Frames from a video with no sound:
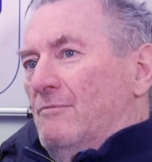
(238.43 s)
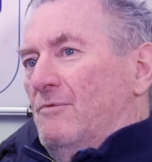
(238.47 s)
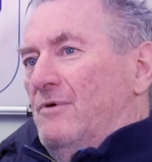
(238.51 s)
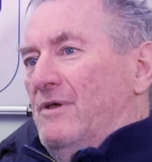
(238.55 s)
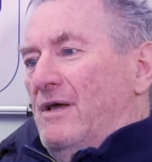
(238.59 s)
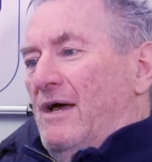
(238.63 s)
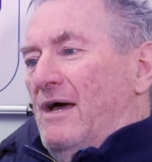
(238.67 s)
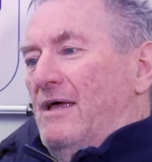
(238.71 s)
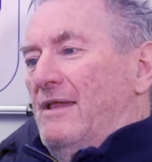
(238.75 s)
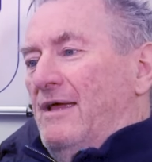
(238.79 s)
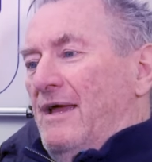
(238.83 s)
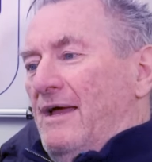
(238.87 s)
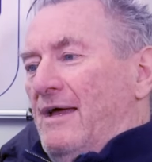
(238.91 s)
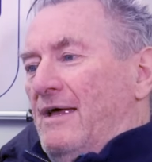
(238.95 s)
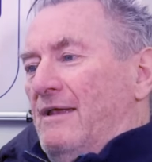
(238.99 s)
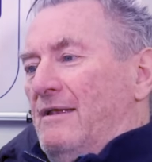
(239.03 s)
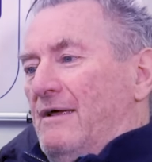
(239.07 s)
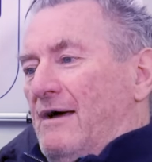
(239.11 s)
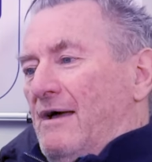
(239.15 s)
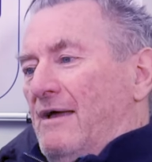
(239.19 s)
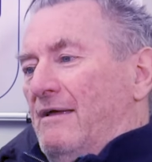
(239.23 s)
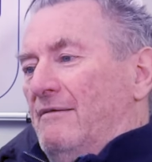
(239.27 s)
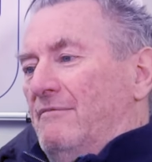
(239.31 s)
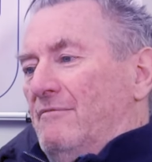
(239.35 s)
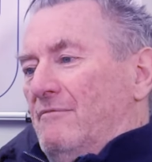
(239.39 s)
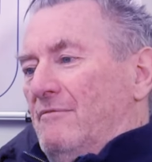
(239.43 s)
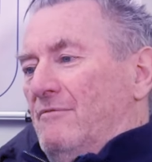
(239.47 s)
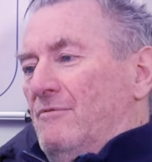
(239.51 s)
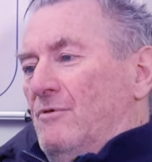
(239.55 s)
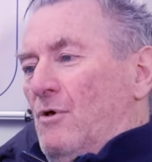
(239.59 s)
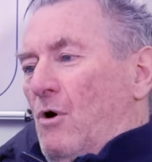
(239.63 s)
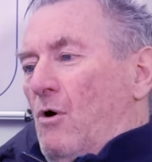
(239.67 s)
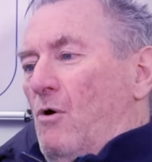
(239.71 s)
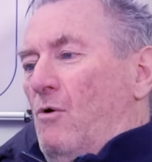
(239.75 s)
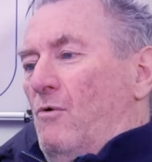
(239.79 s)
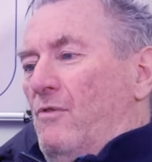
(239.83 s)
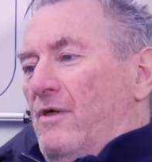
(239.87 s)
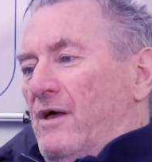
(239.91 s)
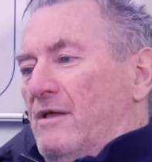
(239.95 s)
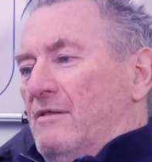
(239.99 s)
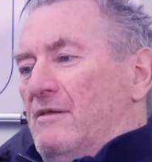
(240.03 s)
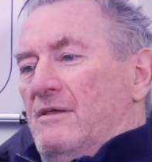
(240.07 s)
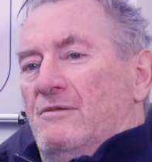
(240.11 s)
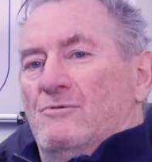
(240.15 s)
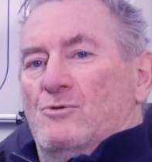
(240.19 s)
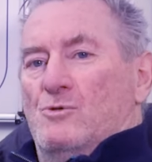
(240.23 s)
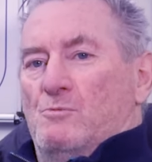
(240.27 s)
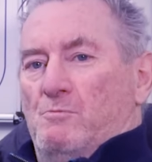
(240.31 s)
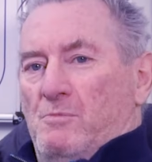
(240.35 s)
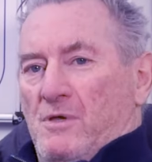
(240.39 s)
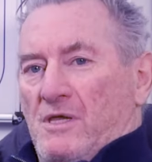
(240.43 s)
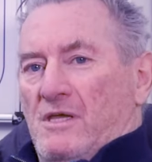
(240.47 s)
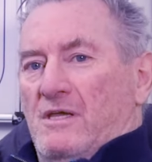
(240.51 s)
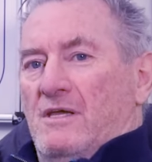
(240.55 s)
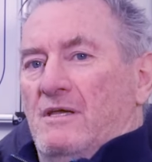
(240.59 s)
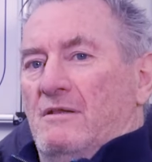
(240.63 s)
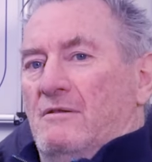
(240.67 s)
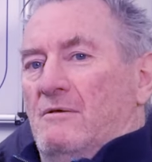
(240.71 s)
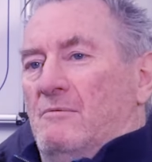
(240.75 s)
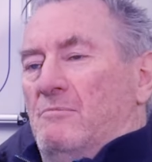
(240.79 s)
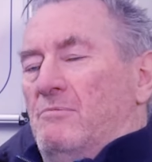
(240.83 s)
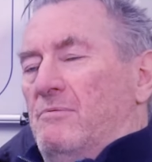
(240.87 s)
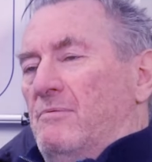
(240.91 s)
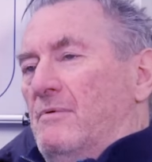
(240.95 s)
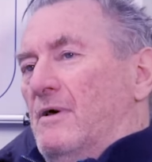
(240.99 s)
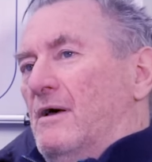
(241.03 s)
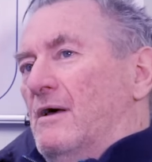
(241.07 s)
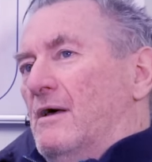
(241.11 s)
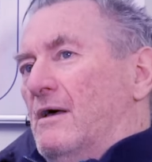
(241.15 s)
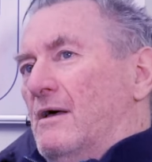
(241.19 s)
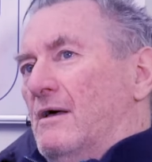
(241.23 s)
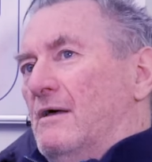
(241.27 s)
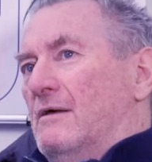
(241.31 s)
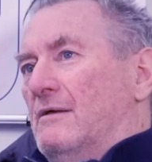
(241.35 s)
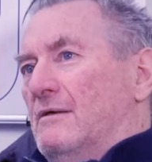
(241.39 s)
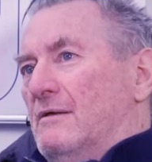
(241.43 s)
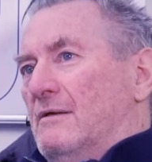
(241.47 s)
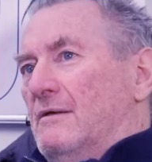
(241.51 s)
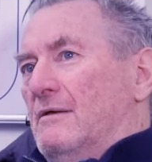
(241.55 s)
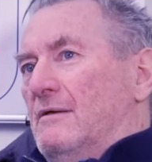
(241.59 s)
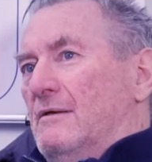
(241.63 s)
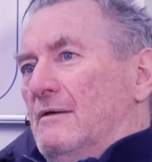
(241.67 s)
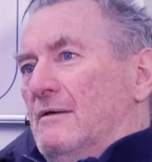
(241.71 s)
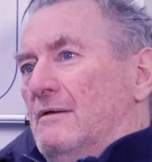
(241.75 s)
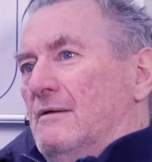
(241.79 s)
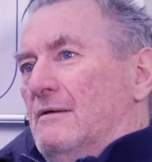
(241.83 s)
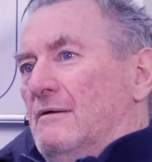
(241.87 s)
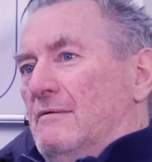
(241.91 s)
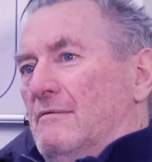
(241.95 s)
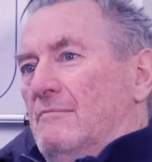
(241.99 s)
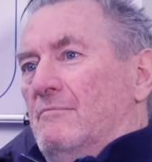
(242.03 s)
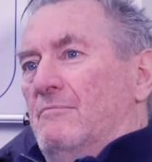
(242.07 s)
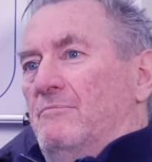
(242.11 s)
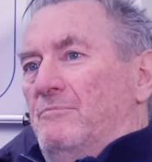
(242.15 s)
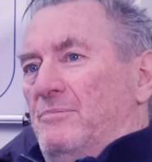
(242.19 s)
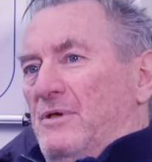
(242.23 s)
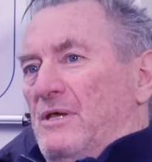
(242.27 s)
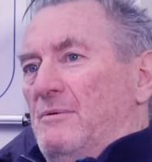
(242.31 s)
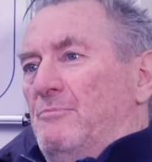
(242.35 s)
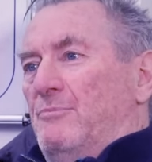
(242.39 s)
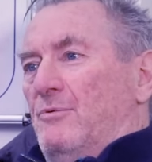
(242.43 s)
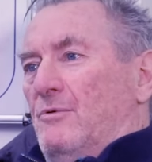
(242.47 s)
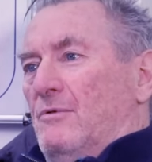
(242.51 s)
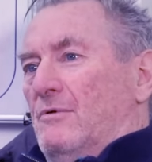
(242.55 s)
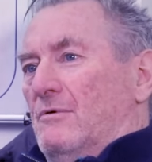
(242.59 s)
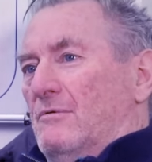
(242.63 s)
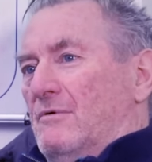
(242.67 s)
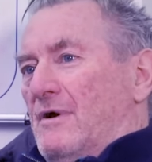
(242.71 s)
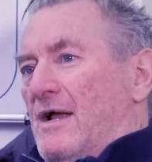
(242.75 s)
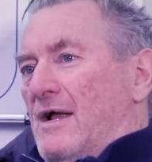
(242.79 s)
And I know that in speaking to people